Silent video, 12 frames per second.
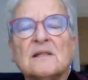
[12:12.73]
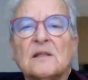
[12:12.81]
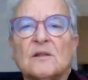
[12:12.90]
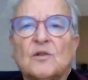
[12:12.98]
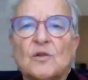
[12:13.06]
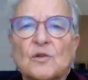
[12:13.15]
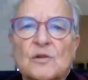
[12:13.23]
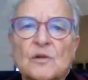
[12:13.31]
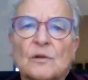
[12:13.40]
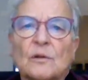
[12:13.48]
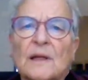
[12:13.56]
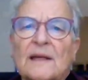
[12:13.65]

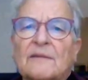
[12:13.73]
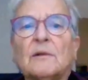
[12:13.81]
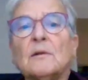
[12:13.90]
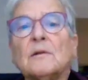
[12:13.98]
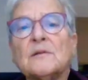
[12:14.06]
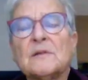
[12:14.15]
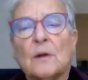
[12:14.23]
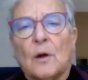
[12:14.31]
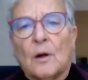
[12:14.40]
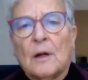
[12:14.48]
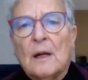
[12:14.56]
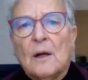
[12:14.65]
institutional levels
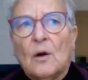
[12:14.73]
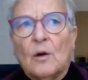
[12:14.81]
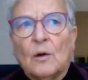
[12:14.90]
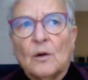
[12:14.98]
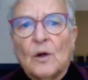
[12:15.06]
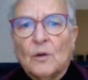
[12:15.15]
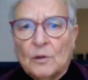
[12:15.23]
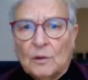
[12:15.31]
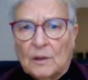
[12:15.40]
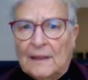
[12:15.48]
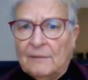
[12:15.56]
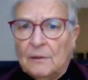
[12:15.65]
or
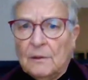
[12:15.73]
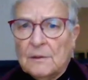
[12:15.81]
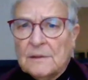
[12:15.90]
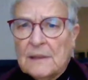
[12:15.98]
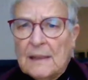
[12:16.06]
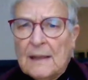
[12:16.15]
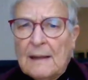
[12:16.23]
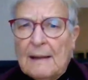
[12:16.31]
local levels.